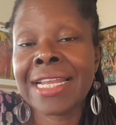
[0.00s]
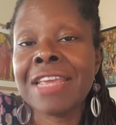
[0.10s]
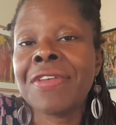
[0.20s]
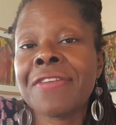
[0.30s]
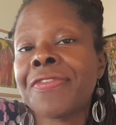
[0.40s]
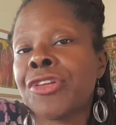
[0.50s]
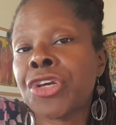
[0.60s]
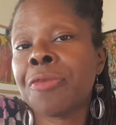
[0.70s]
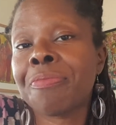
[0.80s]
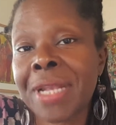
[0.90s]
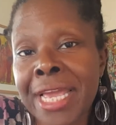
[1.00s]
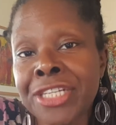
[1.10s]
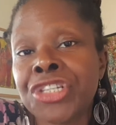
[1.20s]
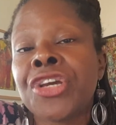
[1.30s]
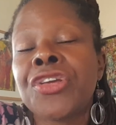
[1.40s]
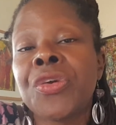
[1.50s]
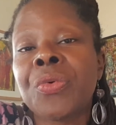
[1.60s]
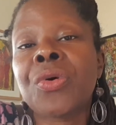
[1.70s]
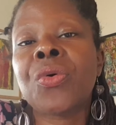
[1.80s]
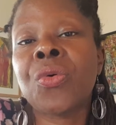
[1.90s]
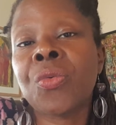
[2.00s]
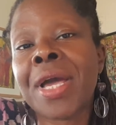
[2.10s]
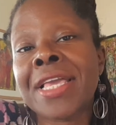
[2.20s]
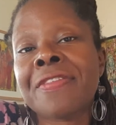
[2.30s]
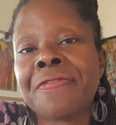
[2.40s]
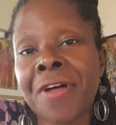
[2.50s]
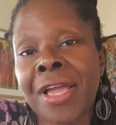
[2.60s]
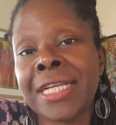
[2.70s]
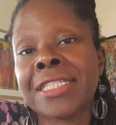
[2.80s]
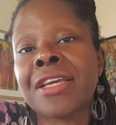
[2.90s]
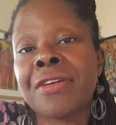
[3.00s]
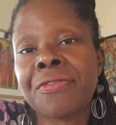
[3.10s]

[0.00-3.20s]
And even if you don't pledge, you will always find